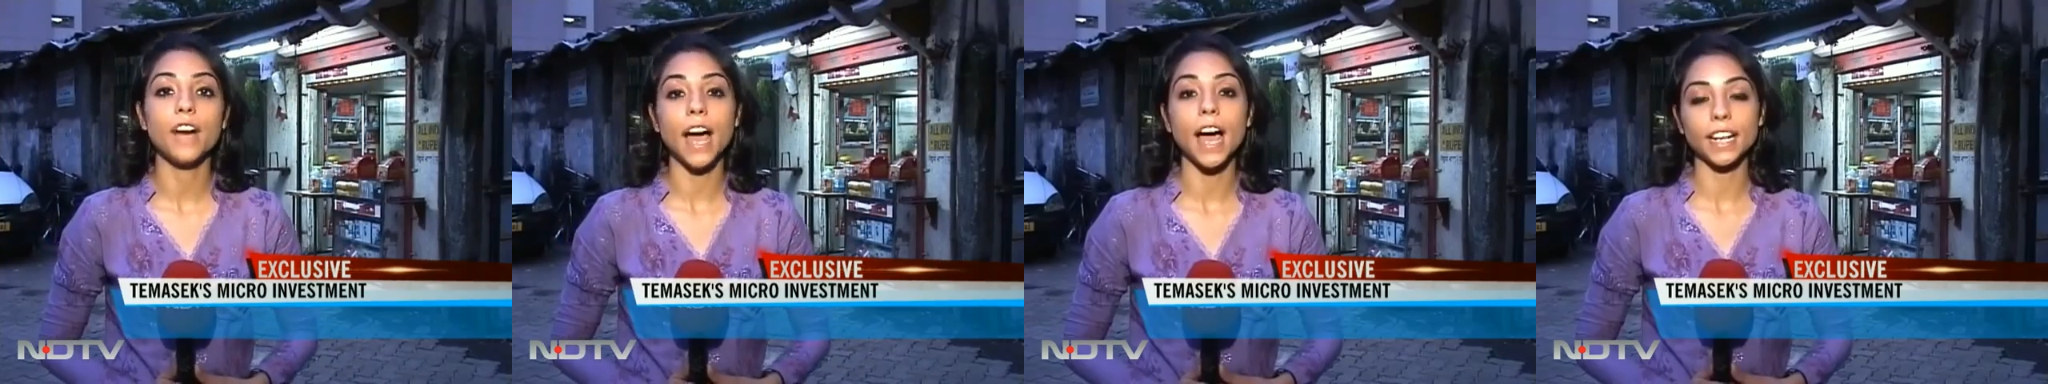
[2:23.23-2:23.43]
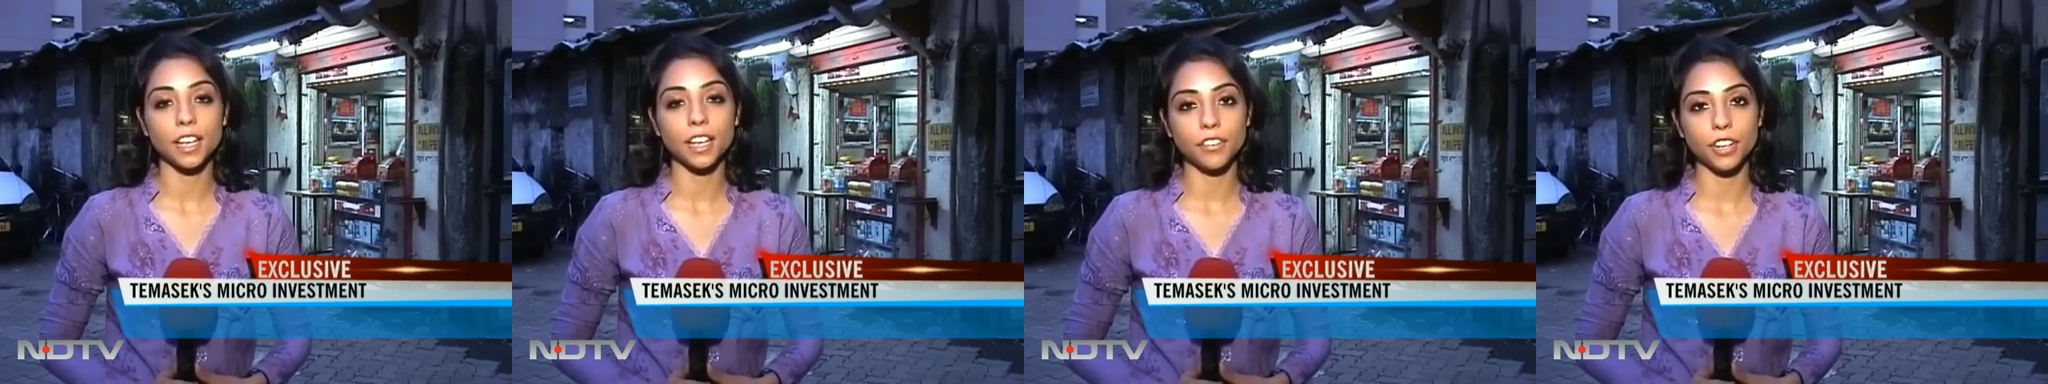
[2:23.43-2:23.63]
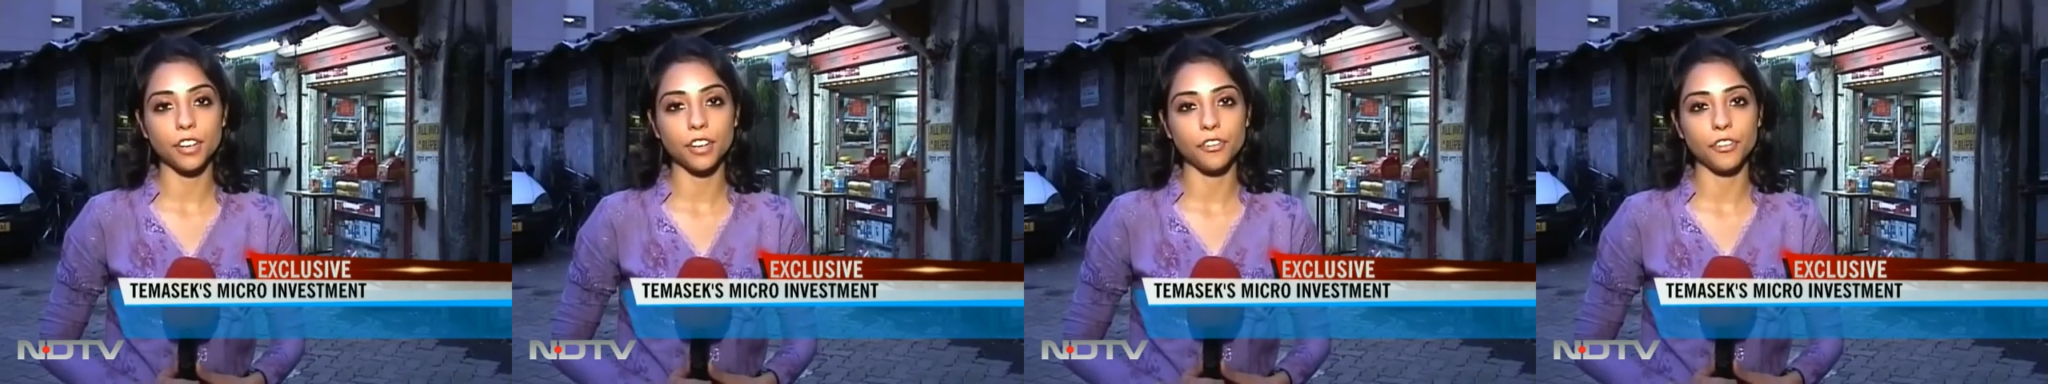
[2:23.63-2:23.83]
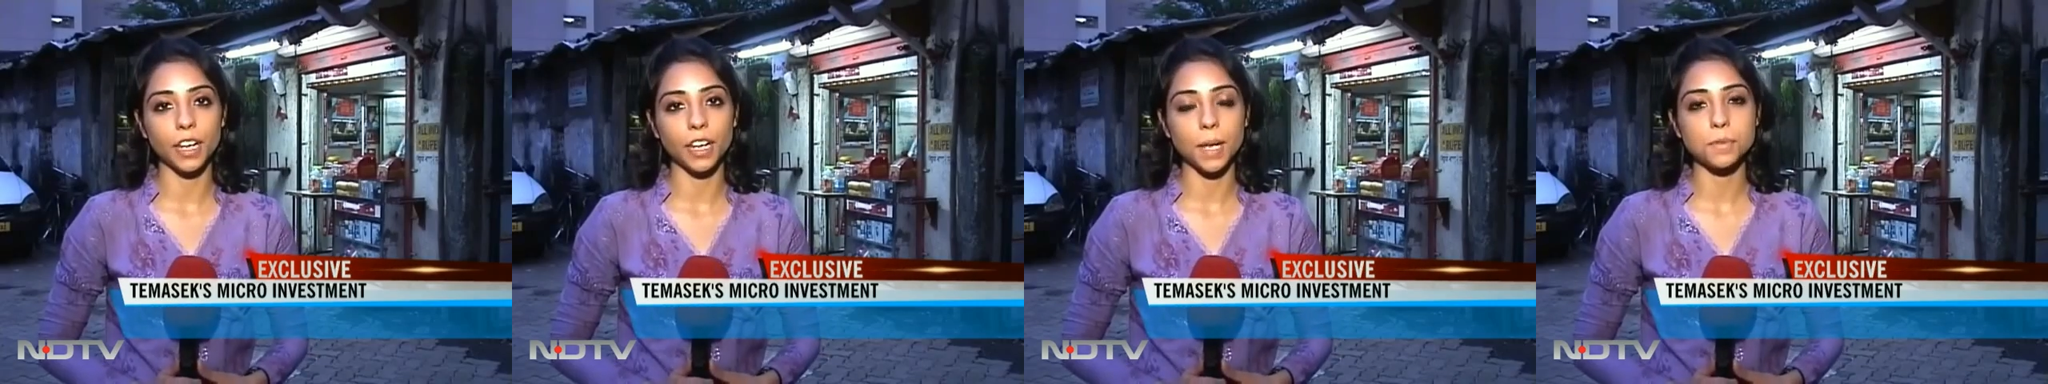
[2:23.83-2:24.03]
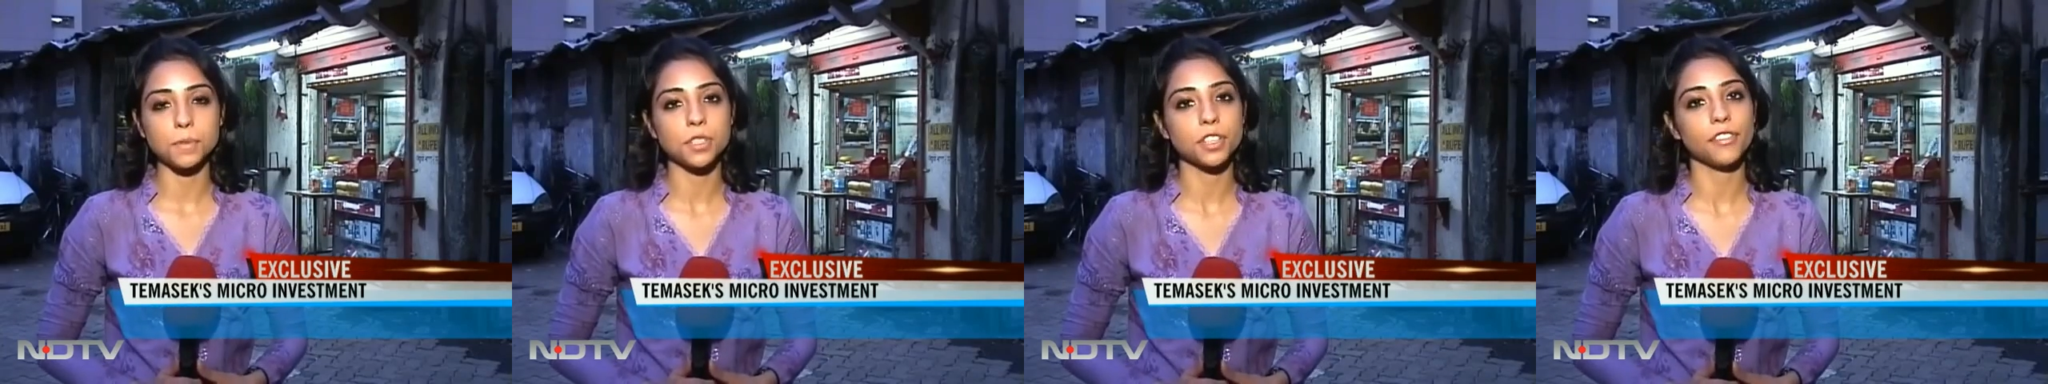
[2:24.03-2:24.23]
given a fillip
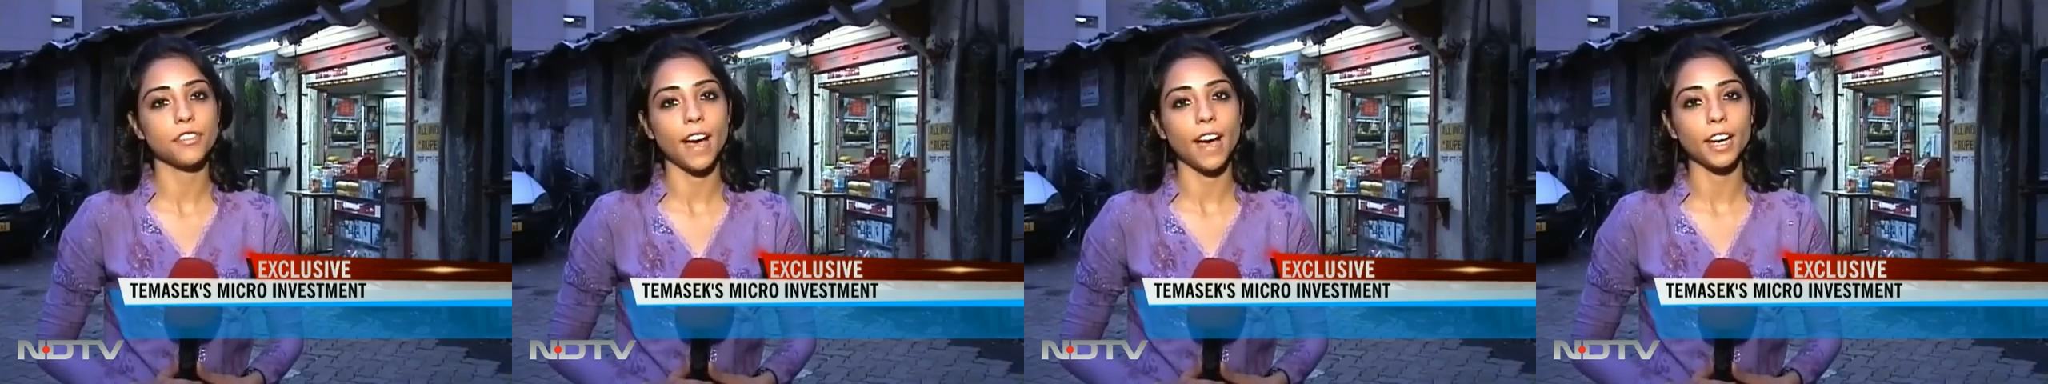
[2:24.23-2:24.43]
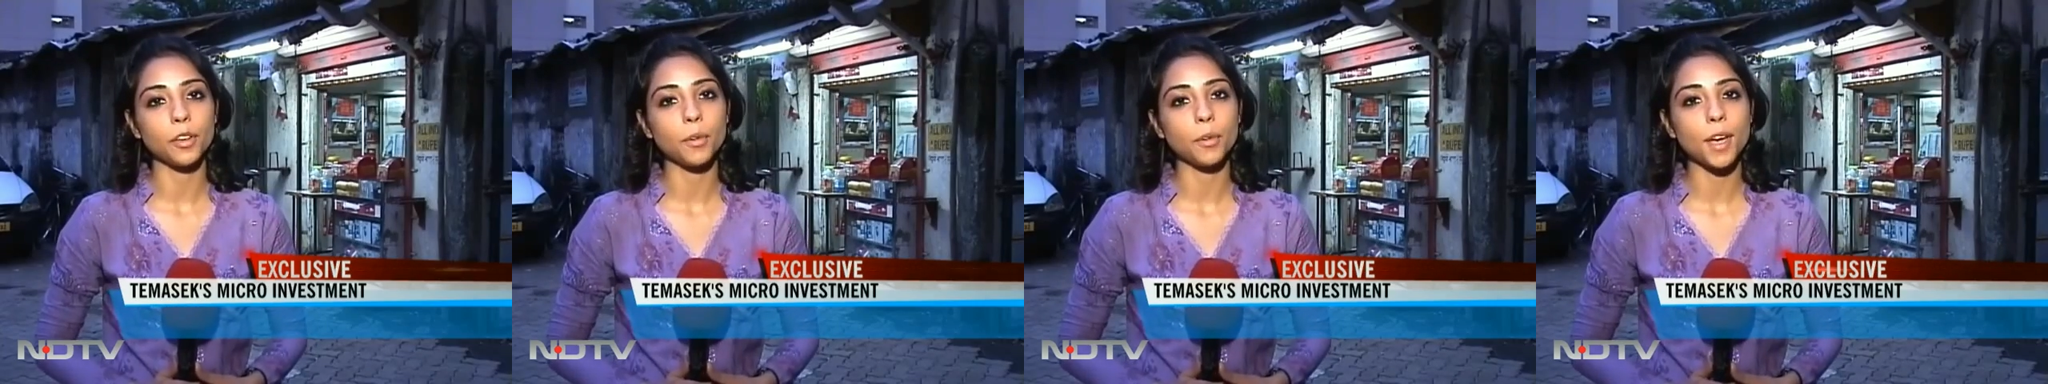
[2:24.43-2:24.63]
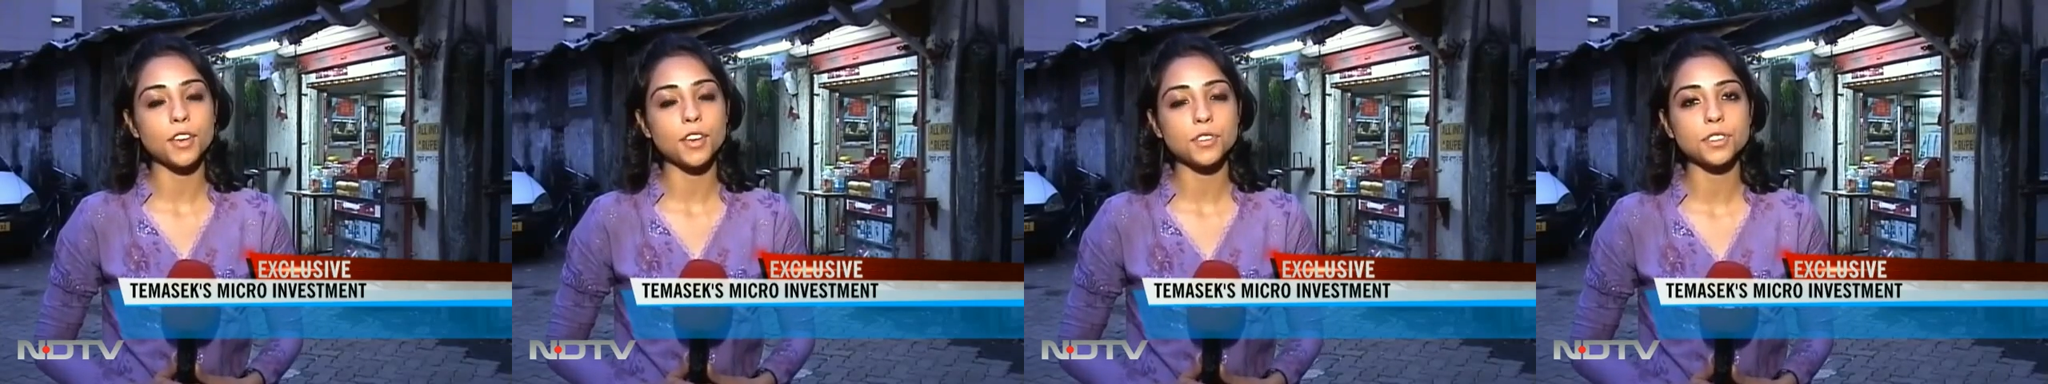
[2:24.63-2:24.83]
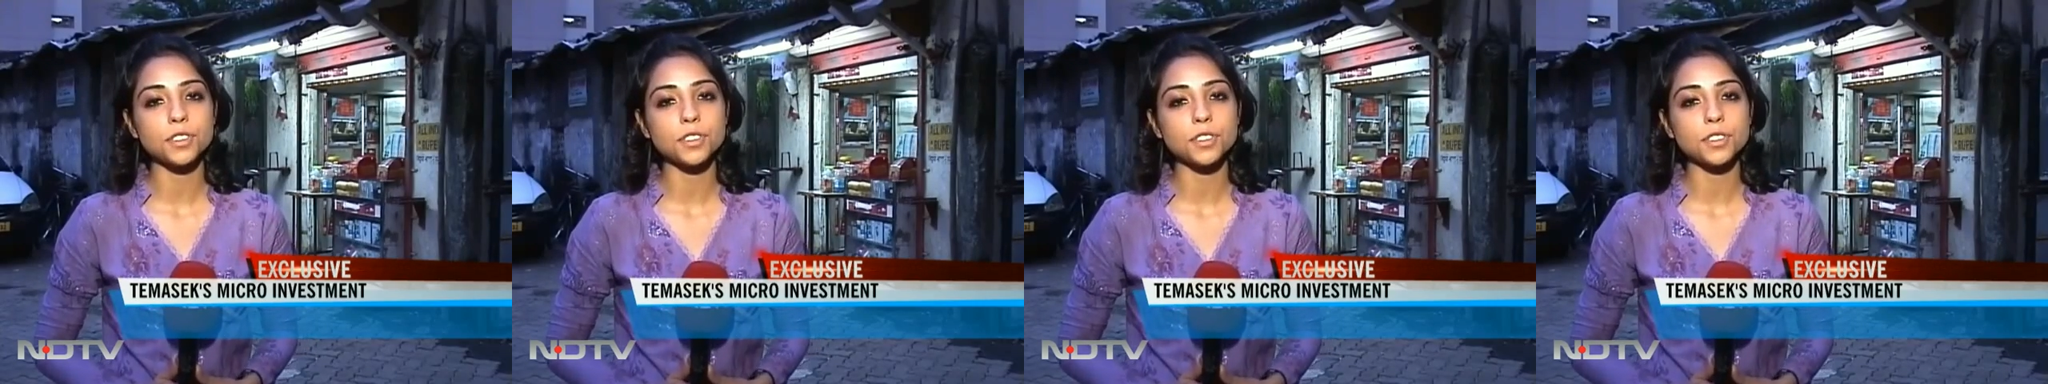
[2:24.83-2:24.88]
to the valuations of